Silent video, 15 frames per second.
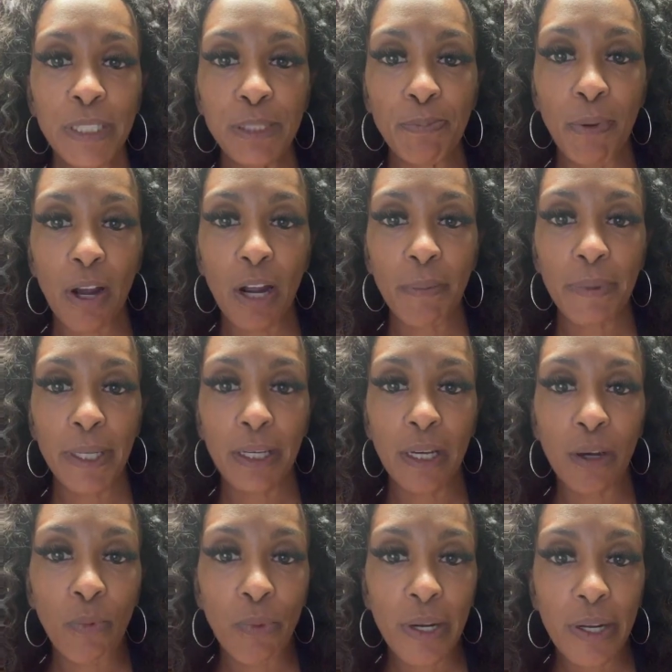Miss Barbie.
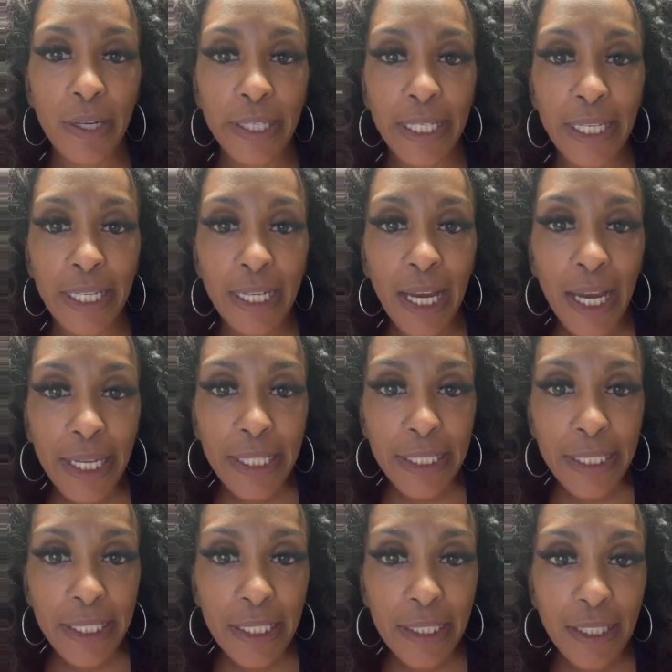Where can I
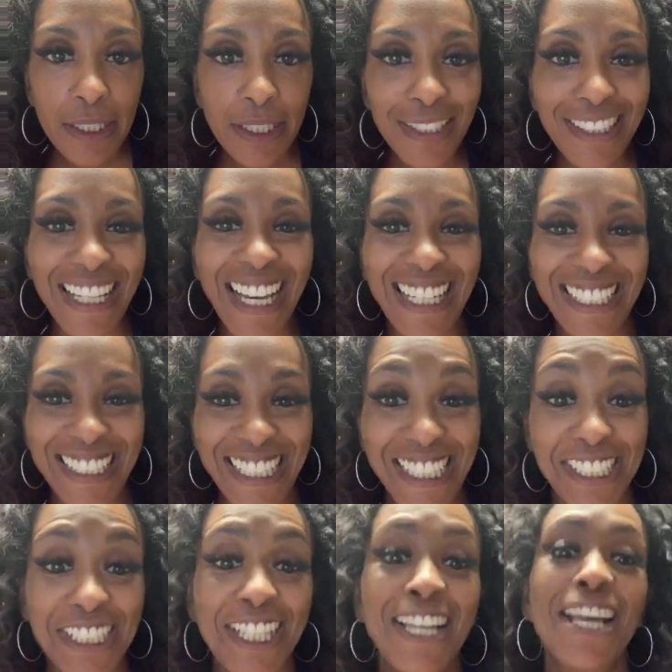get the daddy
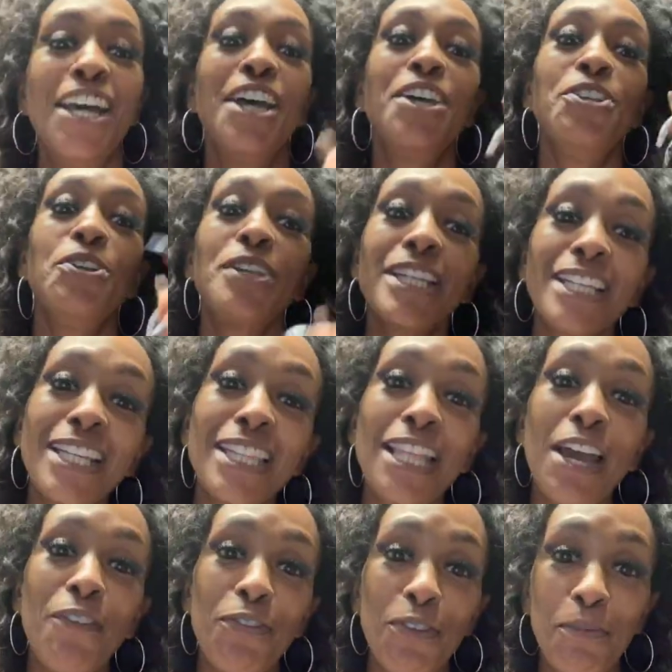seasoning? You can get
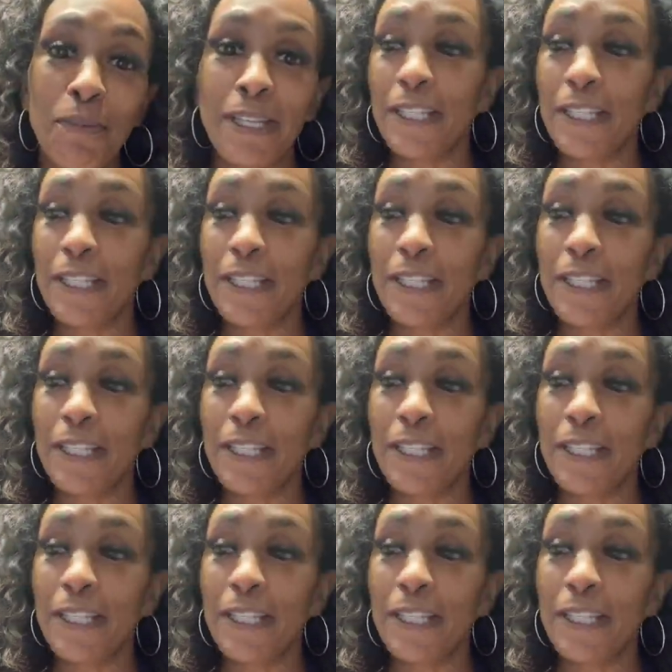that from